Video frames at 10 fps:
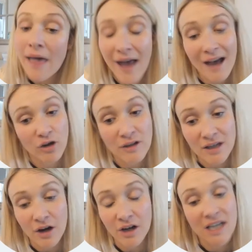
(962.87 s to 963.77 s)
that could
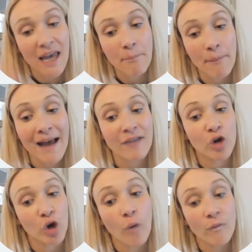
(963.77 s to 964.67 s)
start to impact
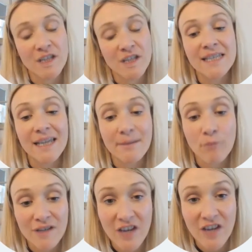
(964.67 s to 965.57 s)
their confidence and
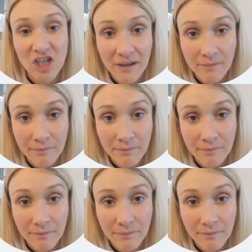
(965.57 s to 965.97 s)
motivation.